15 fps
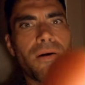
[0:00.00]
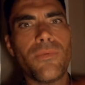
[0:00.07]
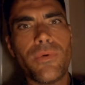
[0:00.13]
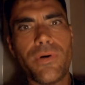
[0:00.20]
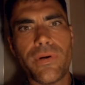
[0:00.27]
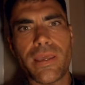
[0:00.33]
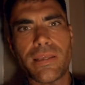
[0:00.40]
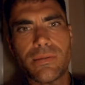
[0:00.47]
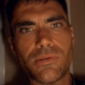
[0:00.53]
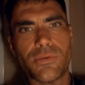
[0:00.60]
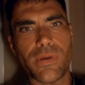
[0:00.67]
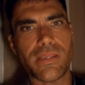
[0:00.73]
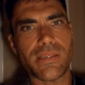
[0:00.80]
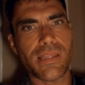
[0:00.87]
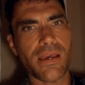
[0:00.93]
we'll get some
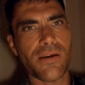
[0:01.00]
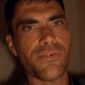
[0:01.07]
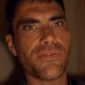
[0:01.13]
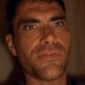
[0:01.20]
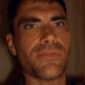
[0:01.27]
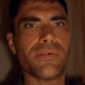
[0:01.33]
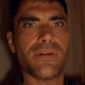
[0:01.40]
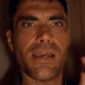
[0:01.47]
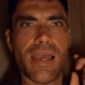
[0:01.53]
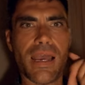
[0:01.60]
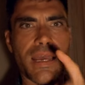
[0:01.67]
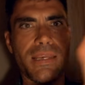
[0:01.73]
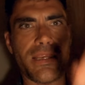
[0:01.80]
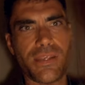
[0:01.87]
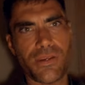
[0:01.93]
sweet stuff
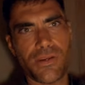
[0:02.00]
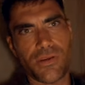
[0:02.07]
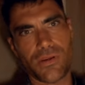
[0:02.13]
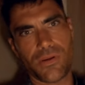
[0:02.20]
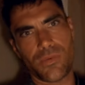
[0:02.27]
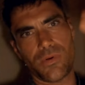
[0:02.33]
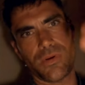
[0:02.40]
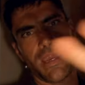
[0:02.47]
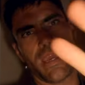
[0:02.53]
and you will